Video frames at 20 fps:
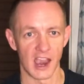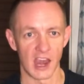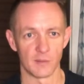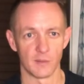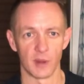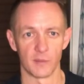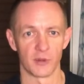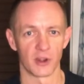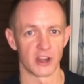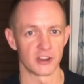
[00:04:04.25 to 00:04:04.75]
I
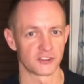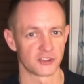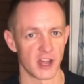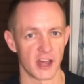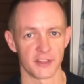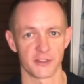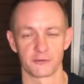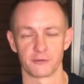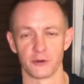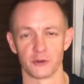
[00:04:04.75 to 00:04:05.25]
remember I
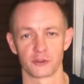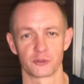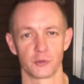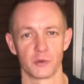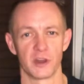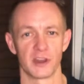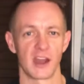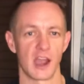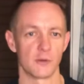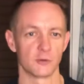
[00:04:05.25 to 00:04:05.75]
shot the first
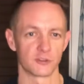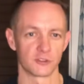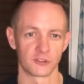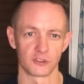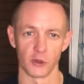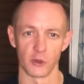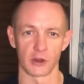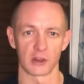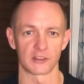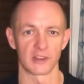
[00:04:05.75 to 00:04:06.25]
one. I was
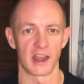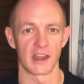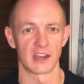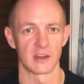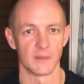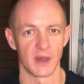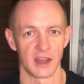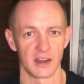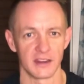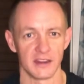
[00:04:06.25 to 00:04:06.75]
so excited
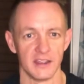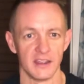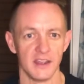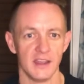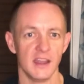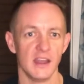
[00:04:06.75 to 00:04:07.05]
about it.